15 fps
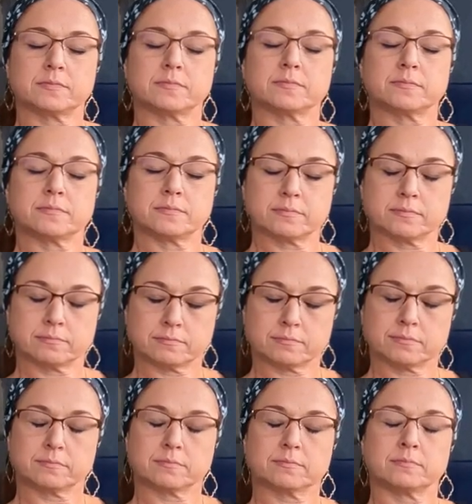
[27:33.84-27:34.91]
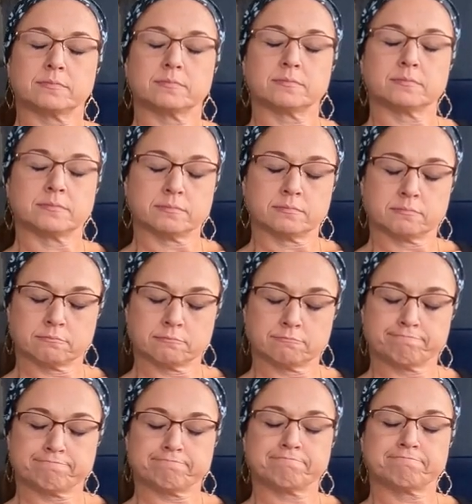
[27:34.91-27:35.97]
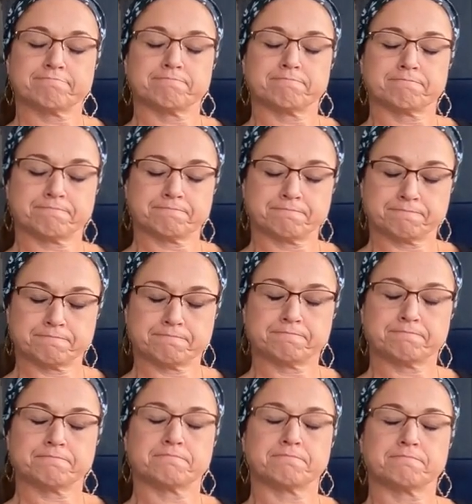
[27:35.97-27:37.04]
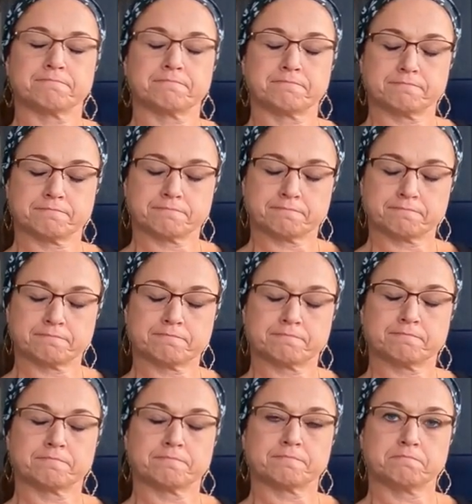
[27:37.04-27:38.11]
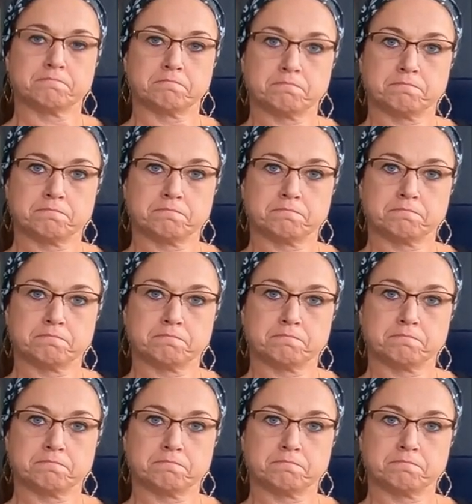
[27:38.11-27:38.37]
(not speaking)